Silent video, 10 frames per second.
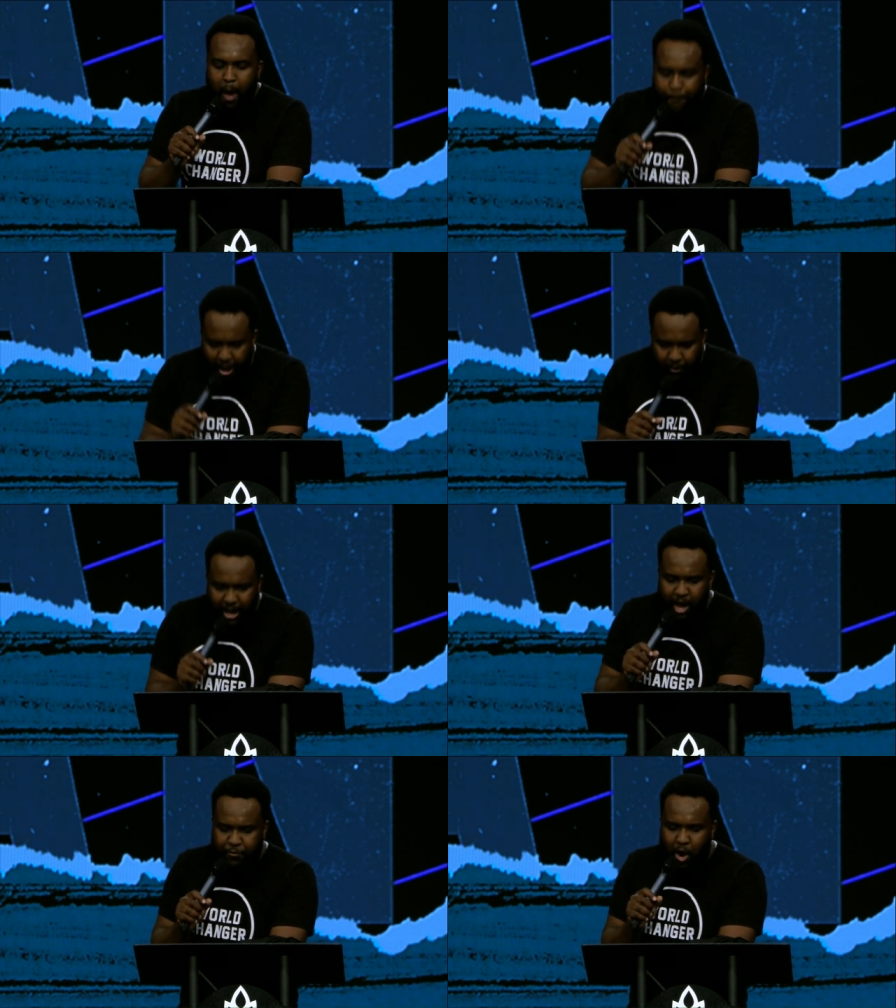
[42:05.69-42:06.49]

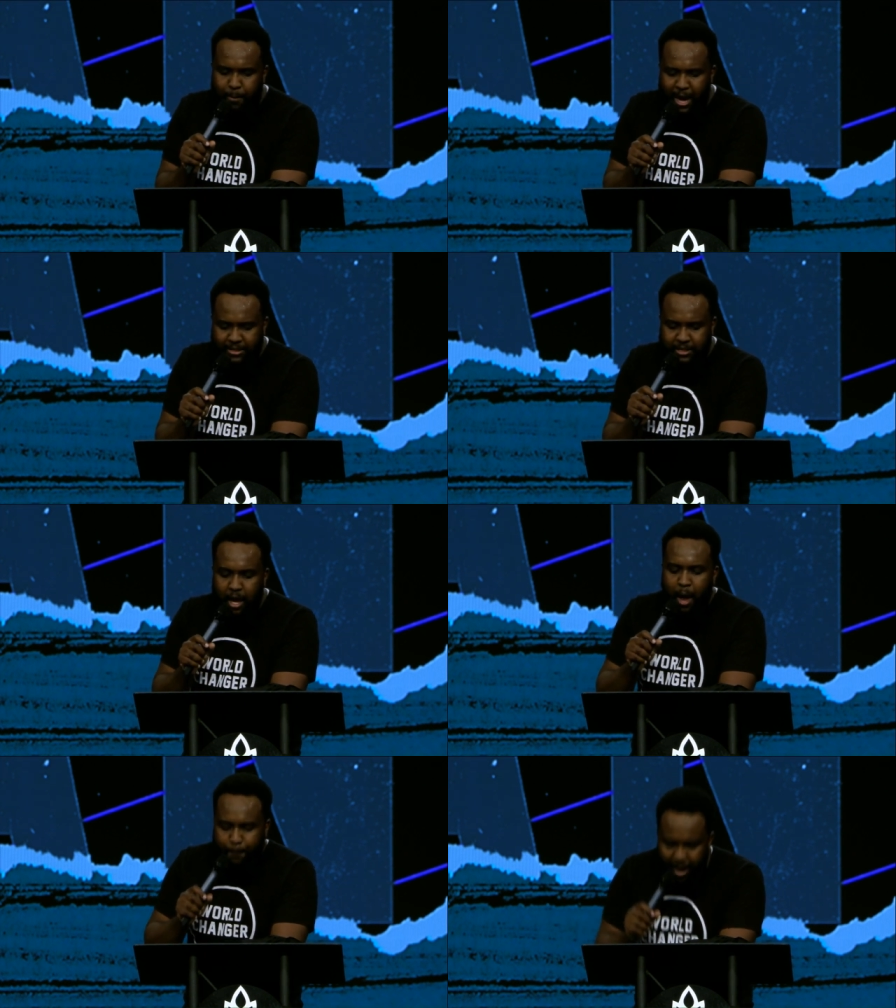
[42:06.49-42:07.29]
peril of robbers,
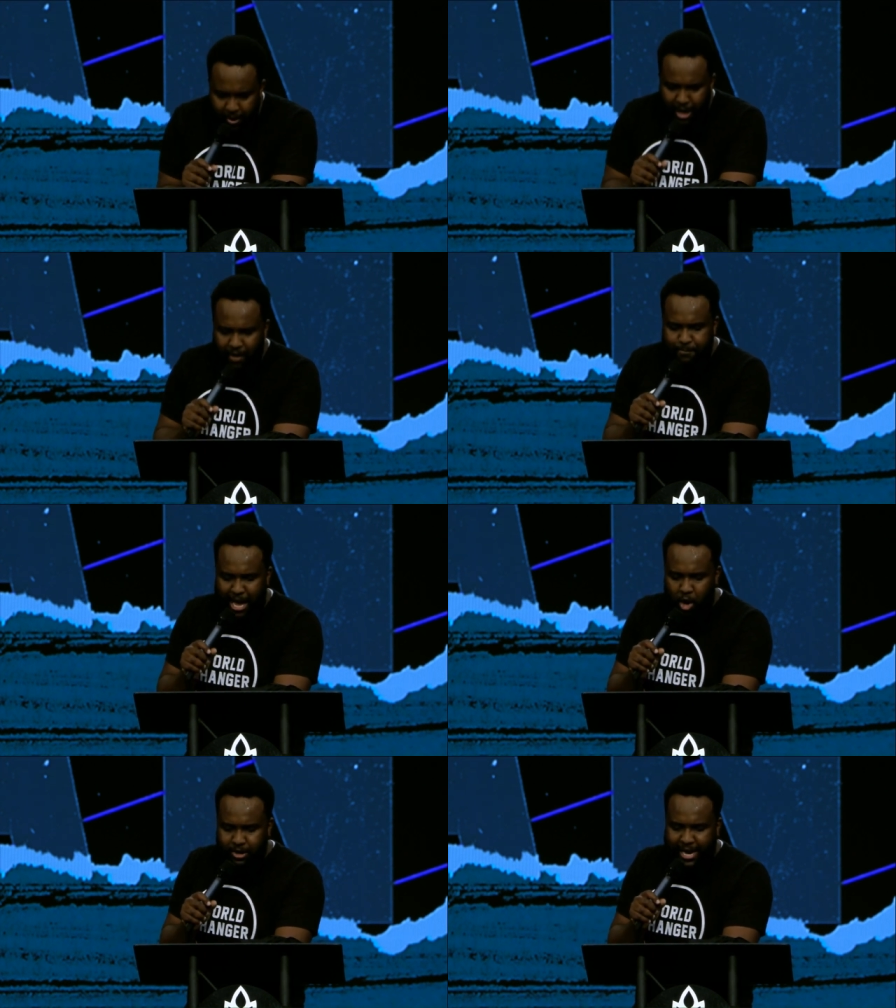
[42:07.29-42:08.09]
peril of my
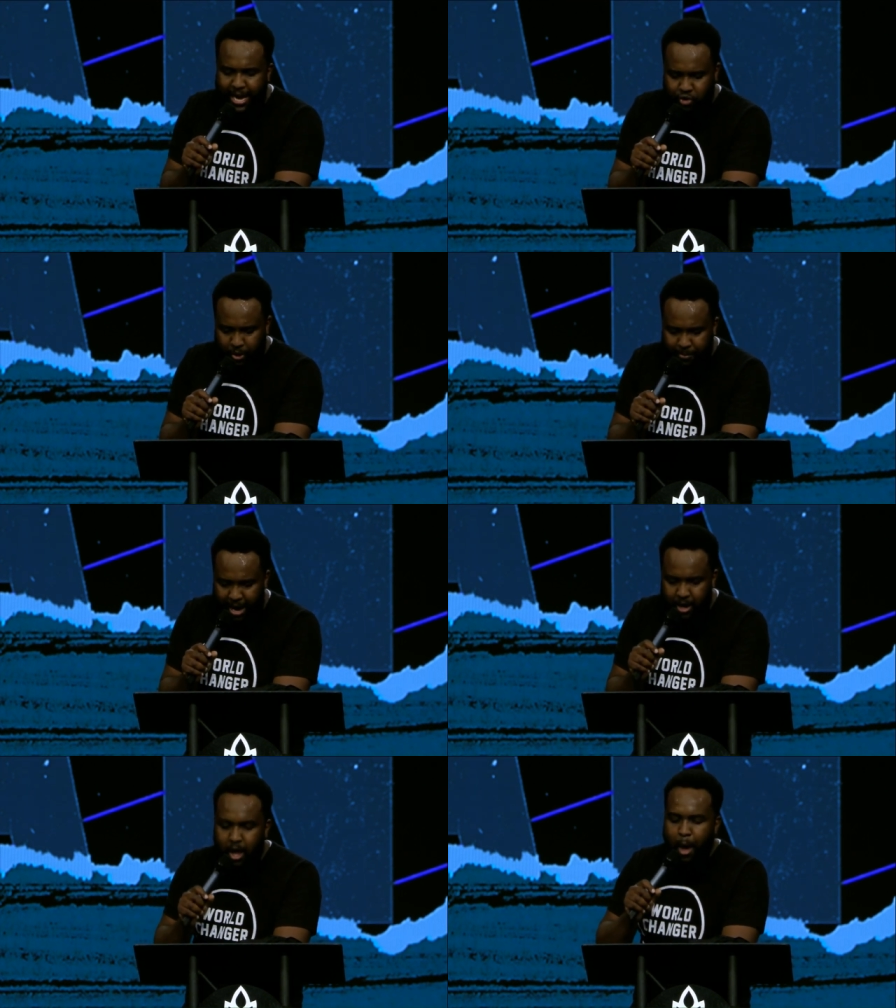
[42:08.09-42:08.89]
own
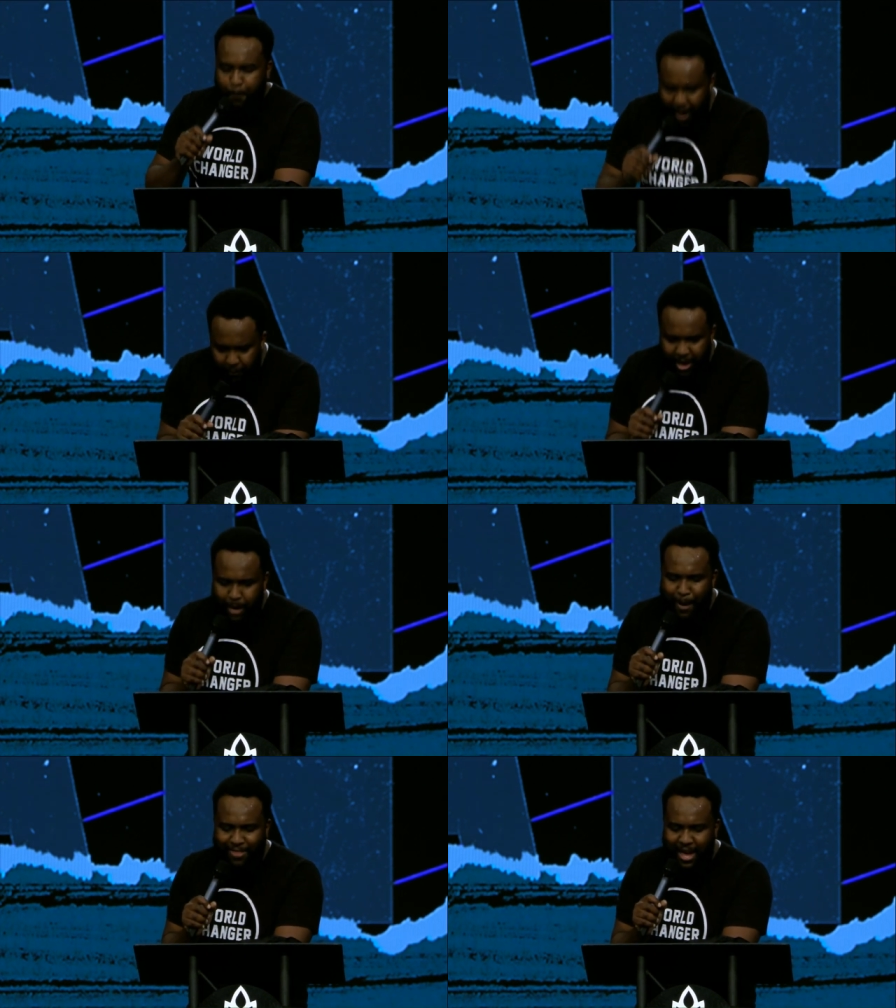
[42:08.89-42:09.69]
countrymen, peril
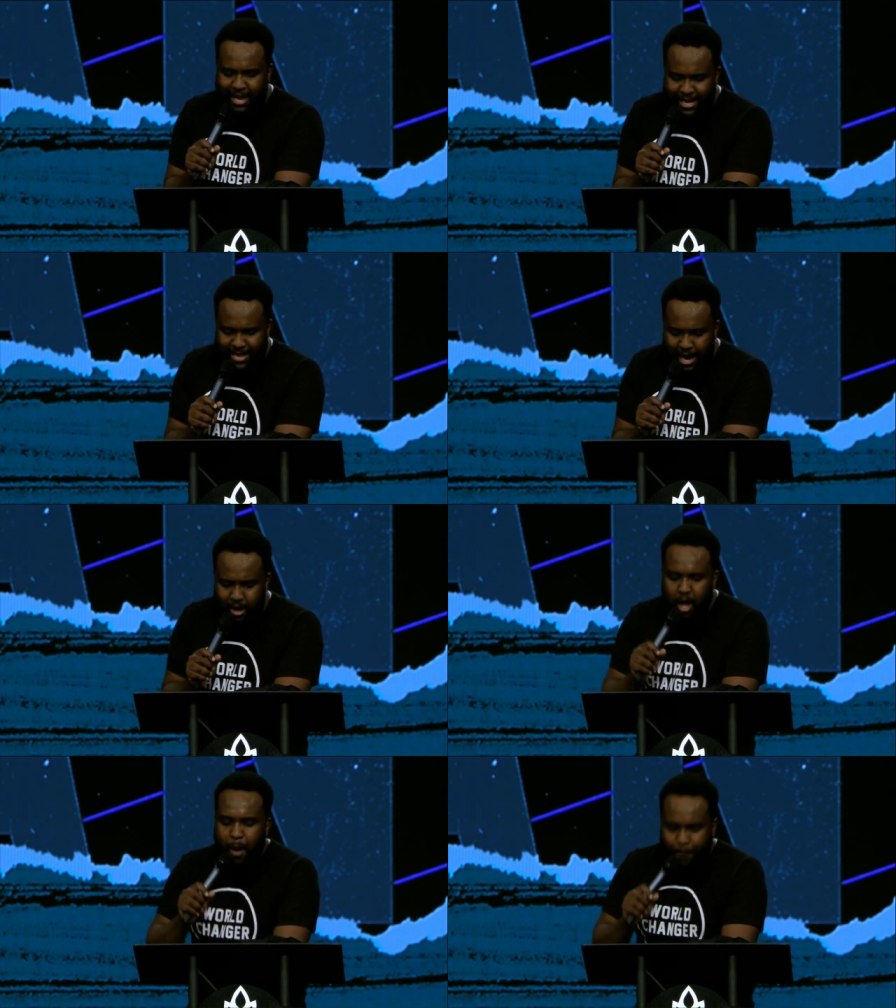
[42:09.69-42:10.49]
by the heathen,
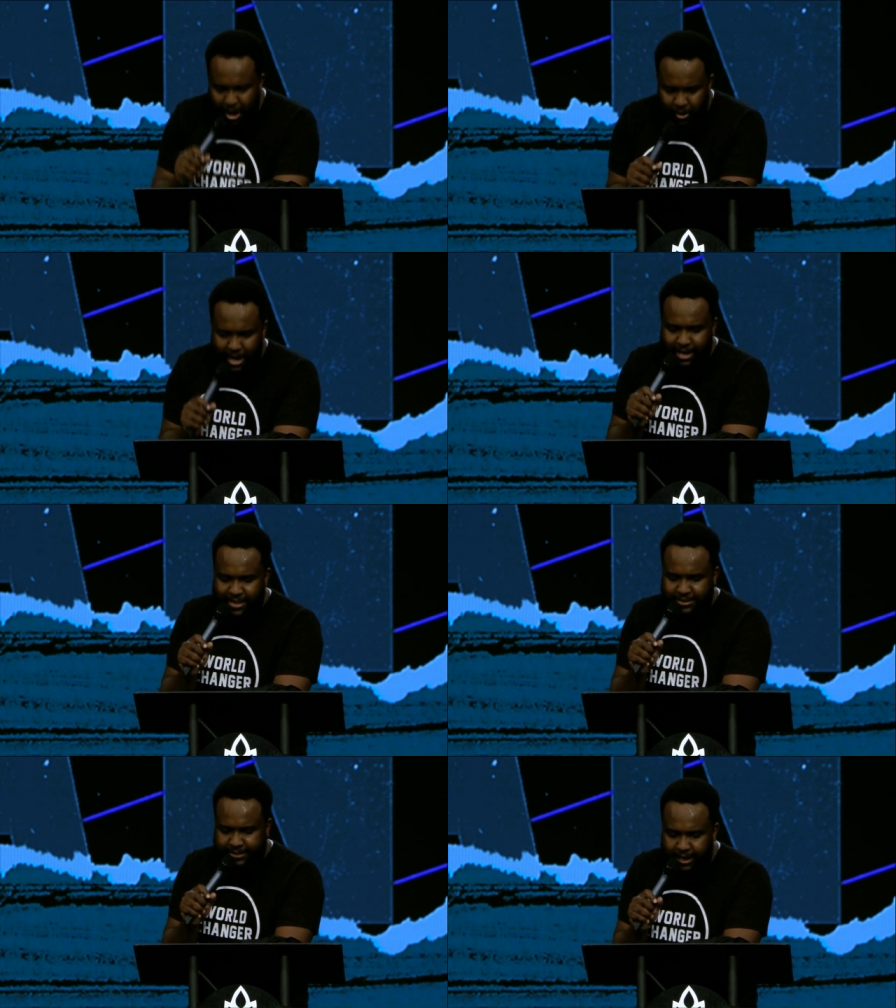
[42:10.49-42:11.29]
peril in the
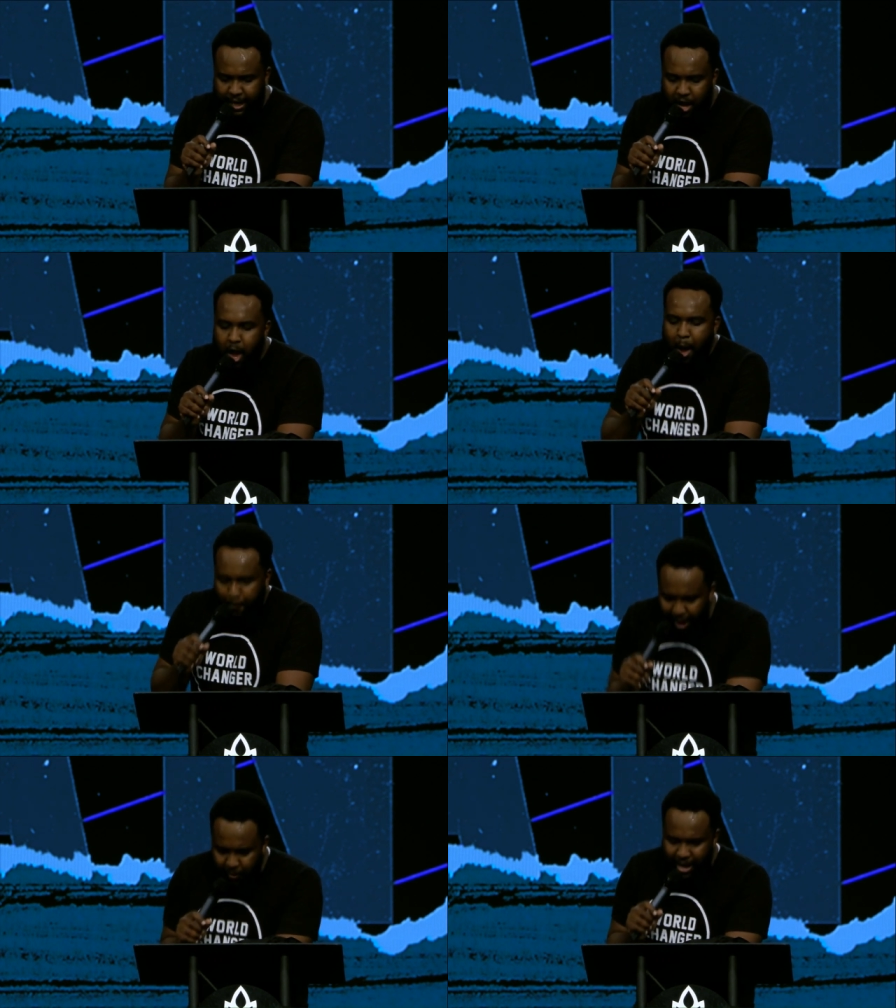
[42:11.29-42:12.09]
city,
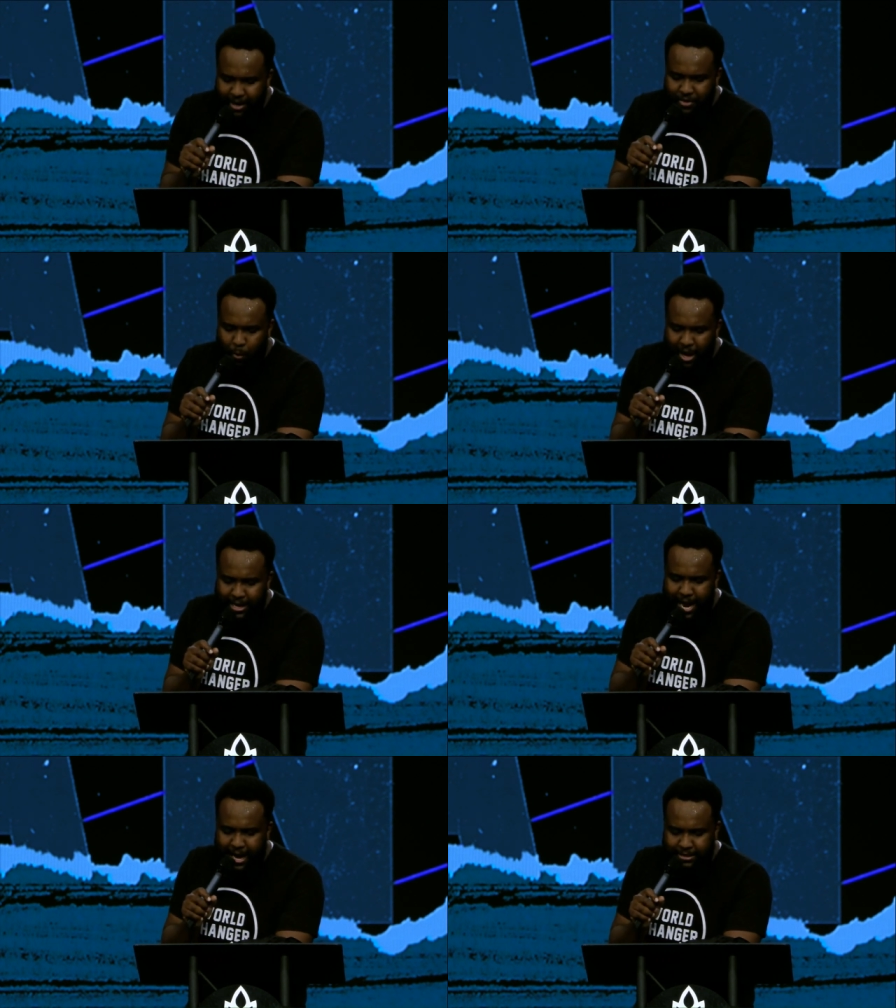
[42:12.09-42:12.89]
peril in the
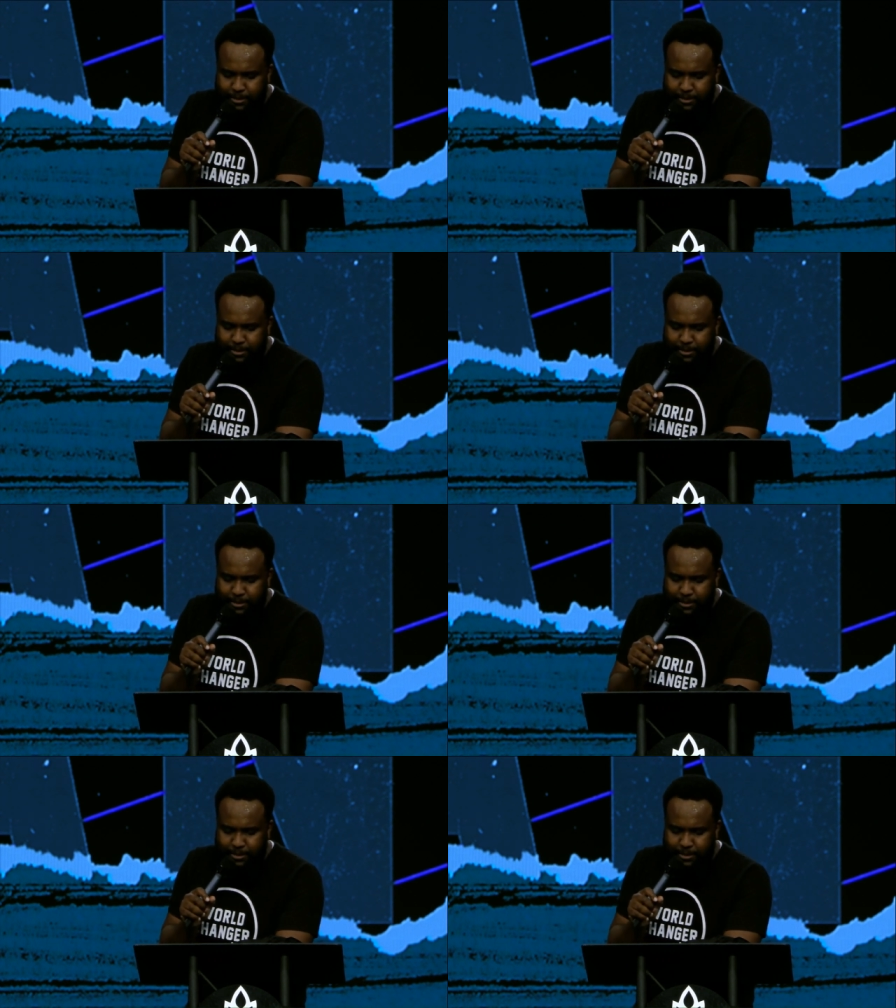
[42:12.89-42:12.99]
wilderness,